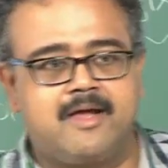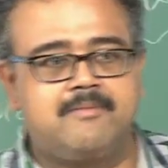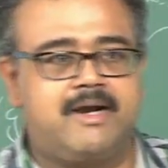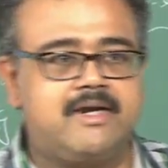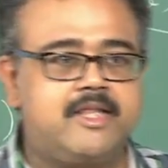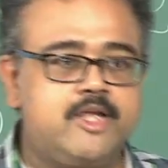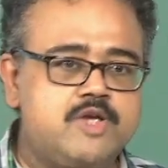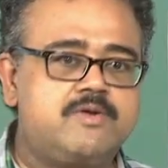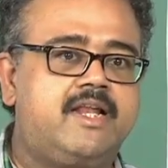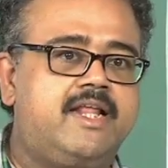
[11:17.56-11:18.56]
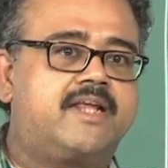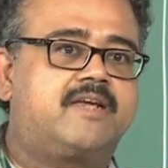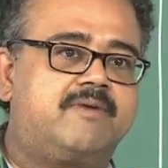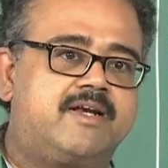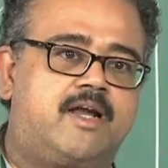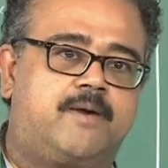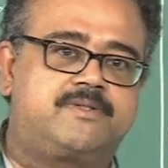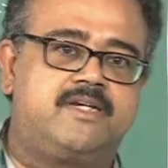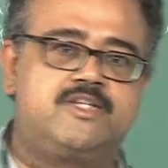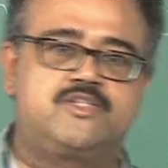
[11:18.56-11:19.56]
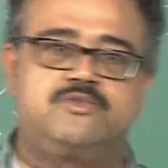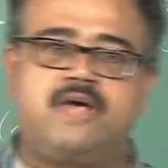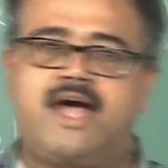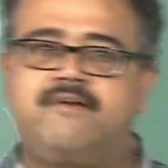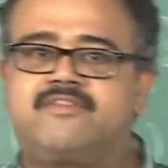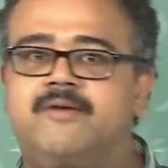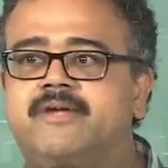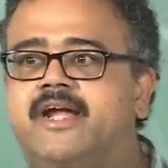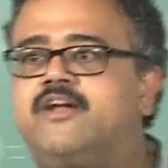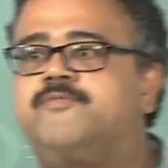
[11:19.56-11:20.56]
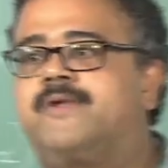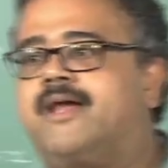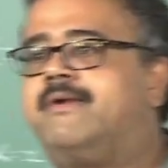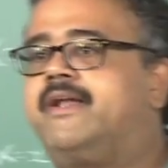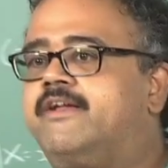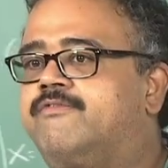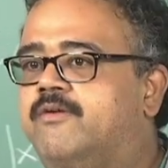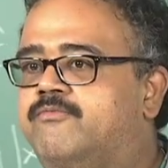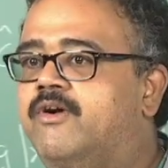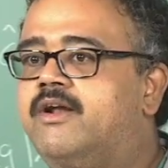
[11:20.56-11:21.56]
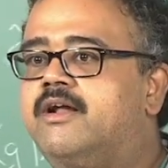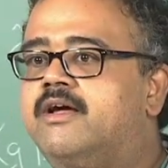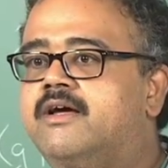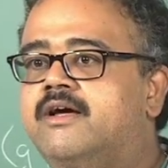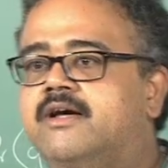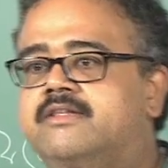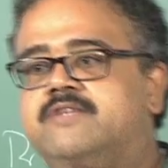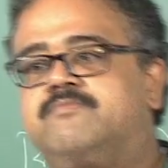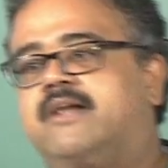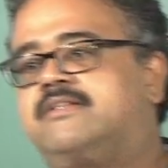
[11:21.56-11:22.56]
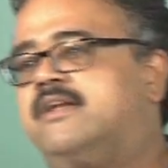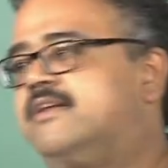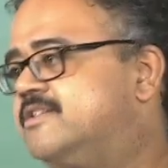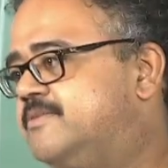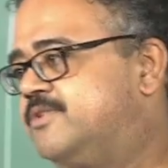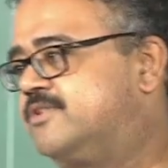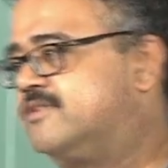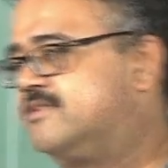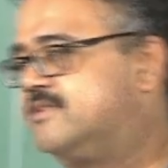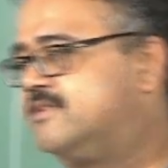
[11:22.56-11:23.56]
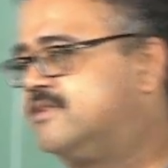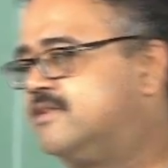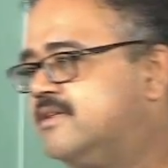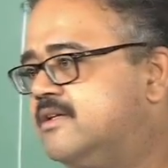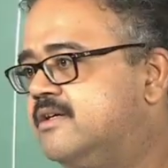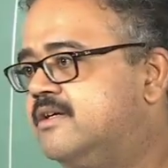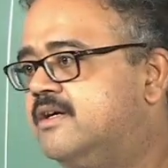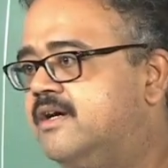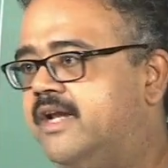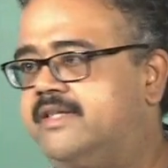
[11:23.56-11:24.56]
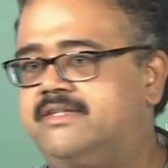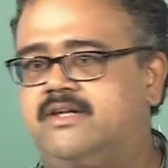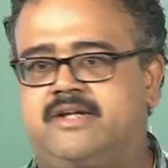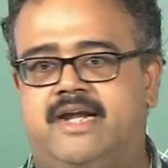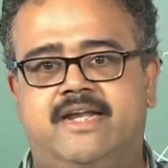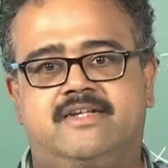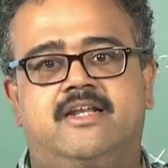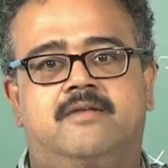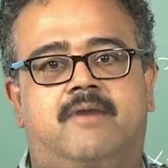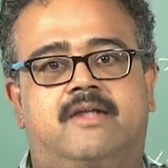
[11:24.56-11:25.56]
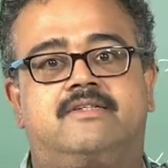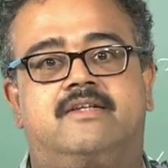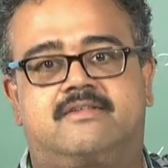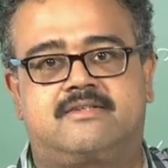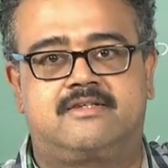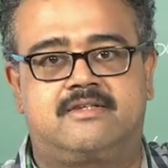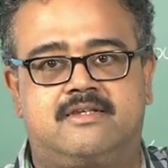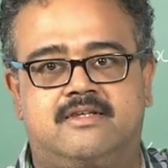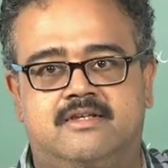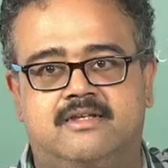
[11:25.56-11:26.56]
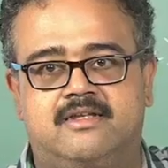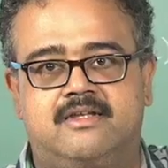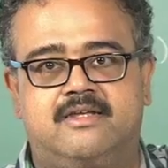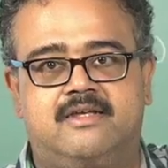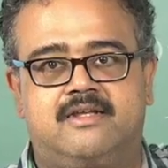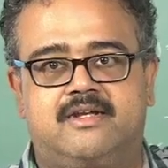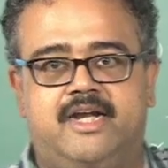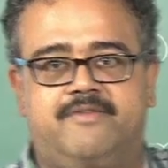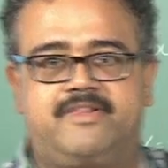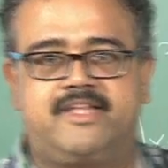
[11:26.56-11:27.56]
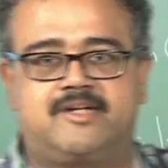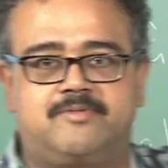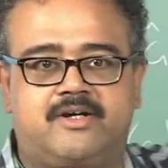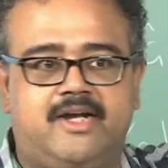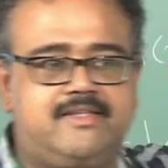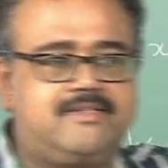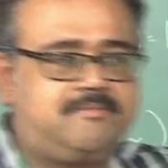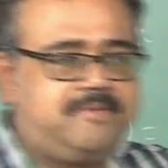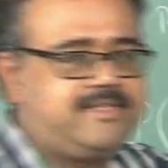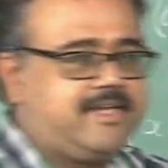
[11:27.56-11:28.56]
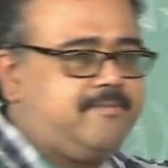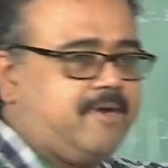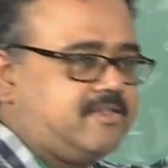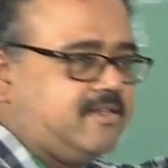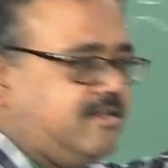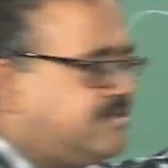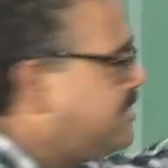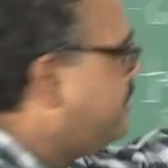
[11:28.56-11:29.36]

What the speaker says: But the usually recommended option is to have some kind of parametric form for these marginal distributions. Right, these are conditional marginals. Right, if you think about it, right, these are basically marginals.